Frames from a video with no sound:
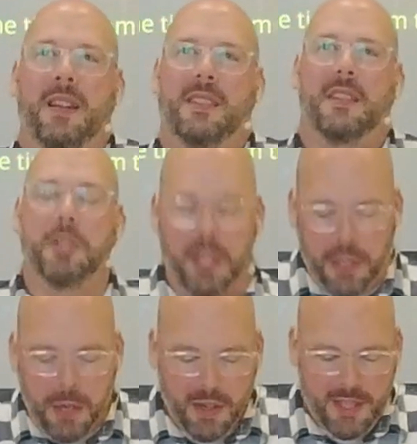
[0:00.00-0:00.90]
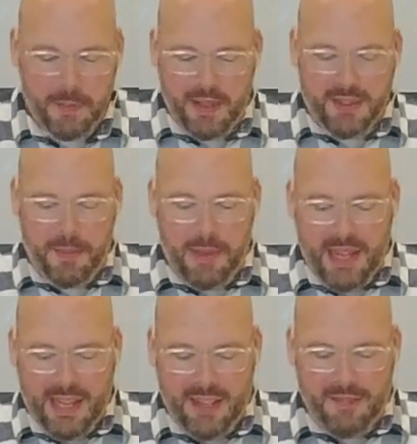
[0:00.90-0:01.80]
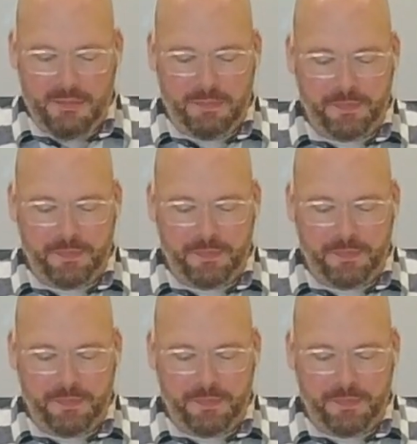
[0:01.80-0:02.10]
such an encouragement to me, and